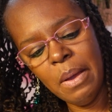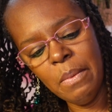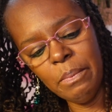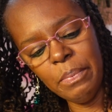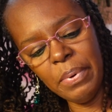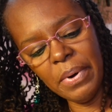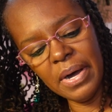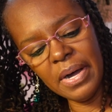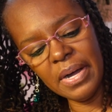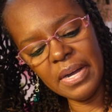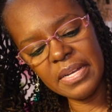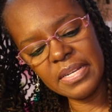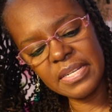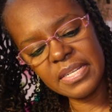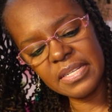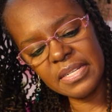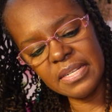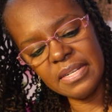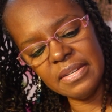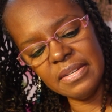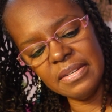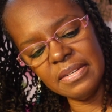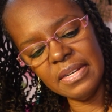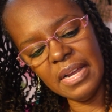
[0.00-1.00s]
But
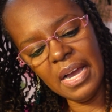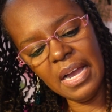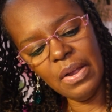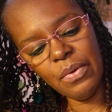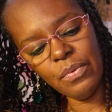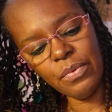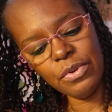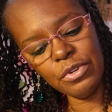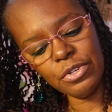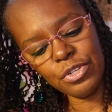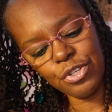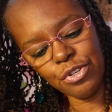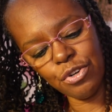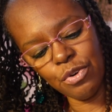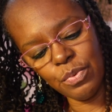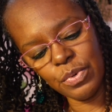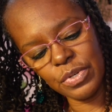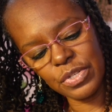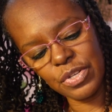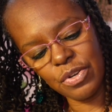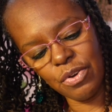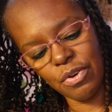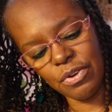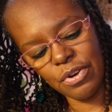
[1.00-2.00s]
not real sure
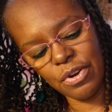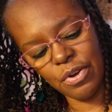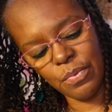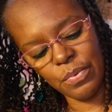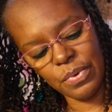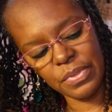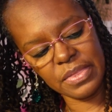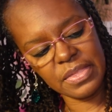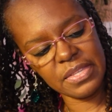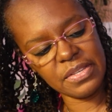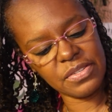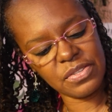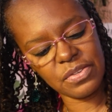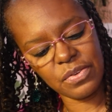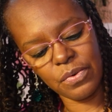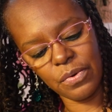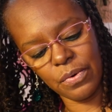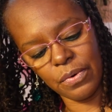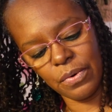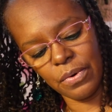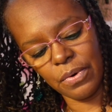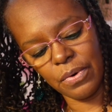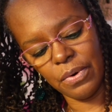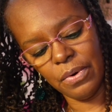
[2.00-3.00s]
what's going on with this
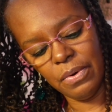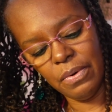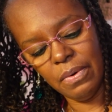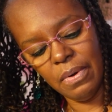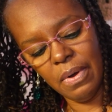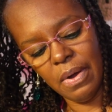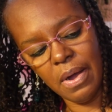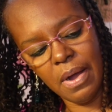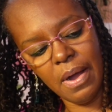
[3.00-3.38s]
girl.